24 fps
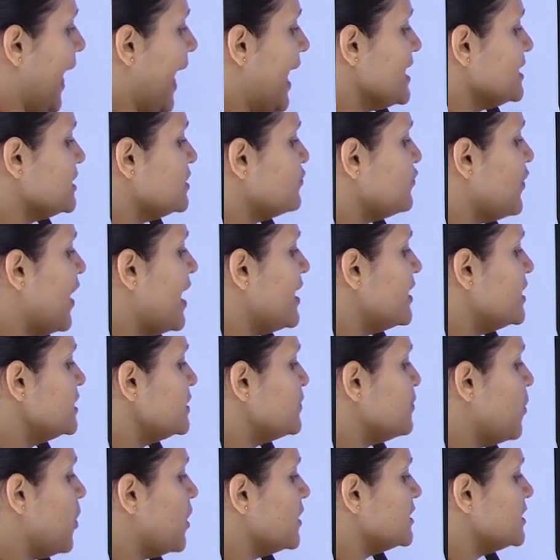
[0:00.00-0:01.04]
As far as
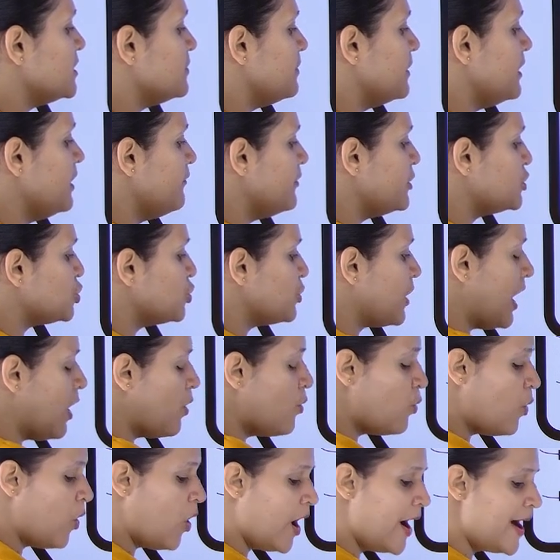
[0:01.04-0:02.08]
possible, we should
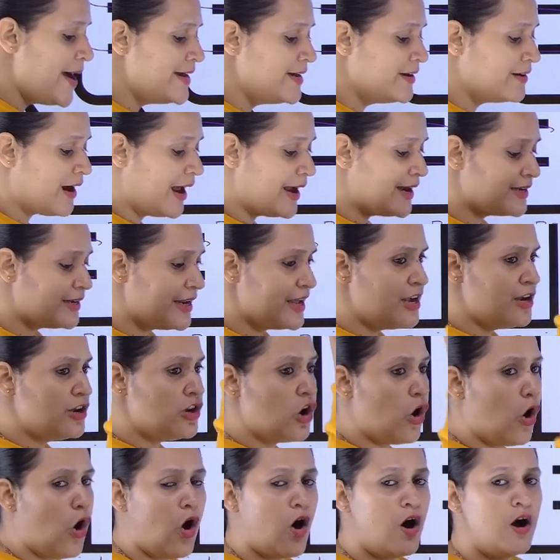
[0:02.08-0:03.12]
avoid writing
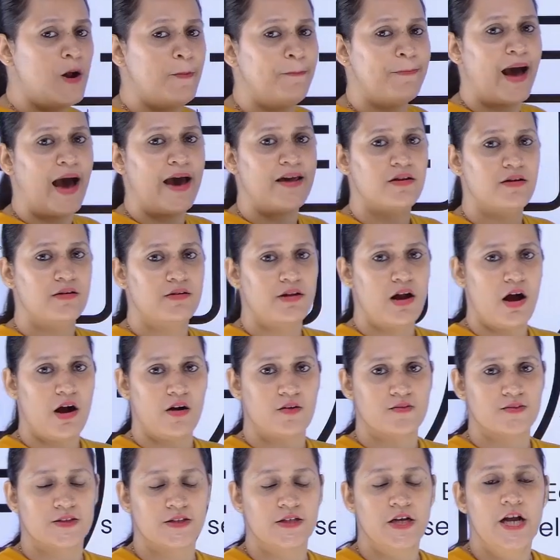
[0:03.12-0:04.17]
long
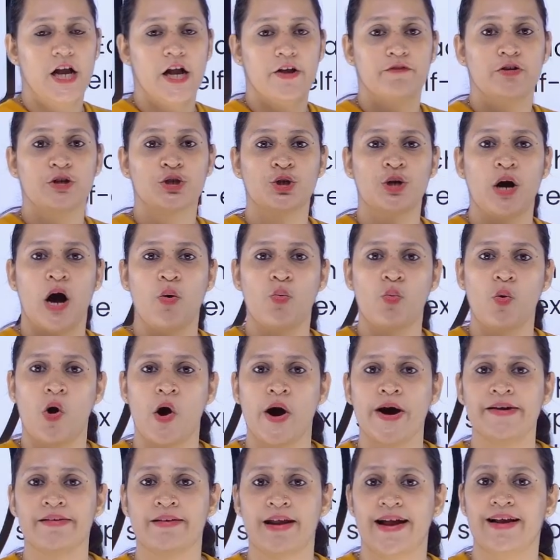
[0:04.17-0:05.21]
paragraphs. We should
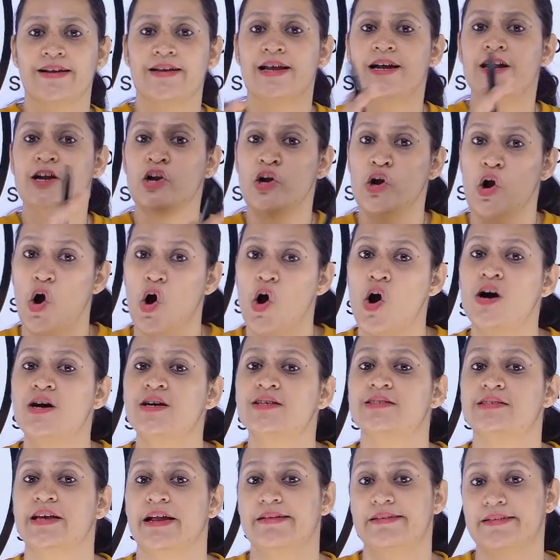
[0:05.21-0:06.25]
avoid writing long
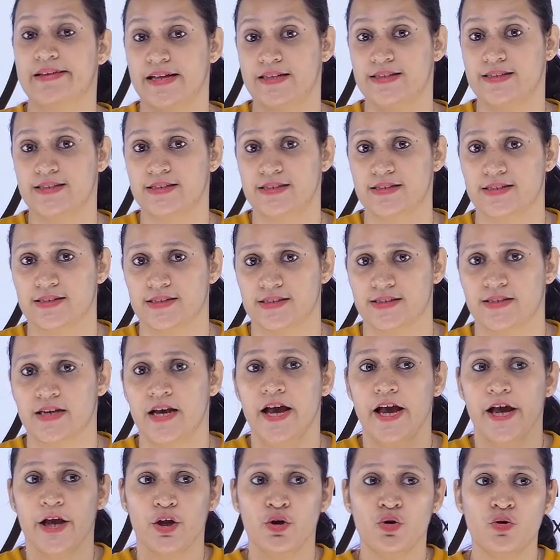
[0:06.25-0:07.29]
sentences.
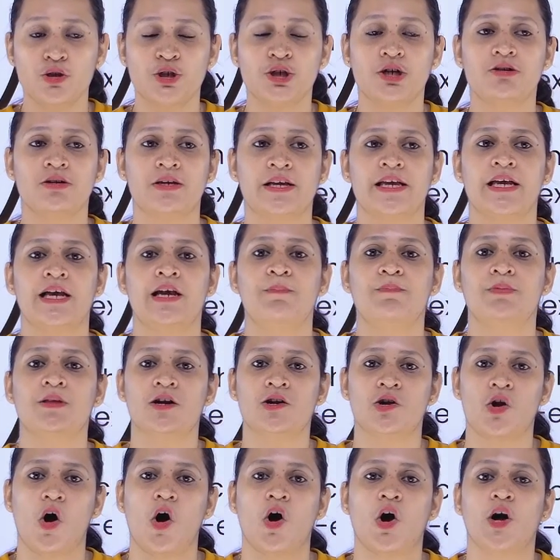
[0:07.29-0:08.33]
You should keep the
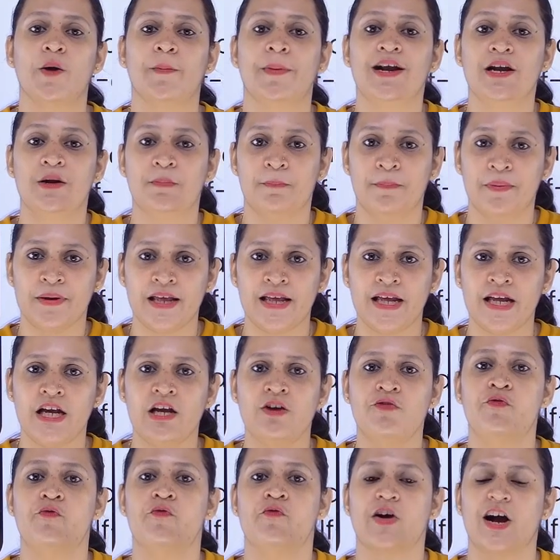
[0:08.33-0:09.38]
document
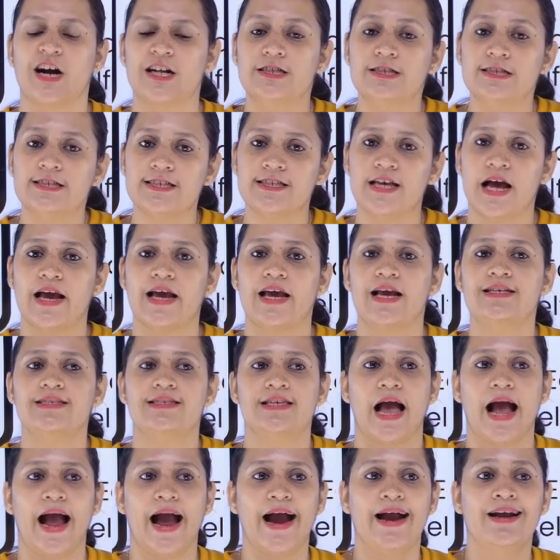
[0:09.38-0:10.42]
brief, concise
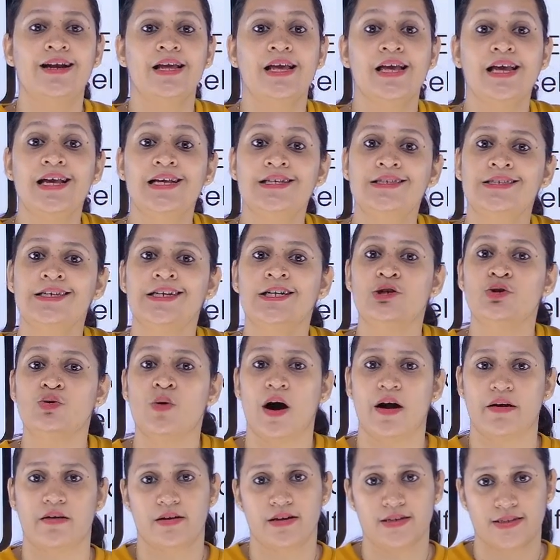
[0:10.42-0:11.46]
and easy to
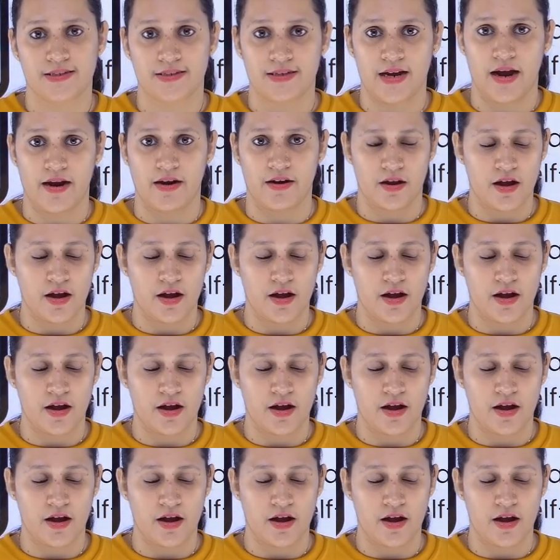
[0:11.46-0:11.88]
understand.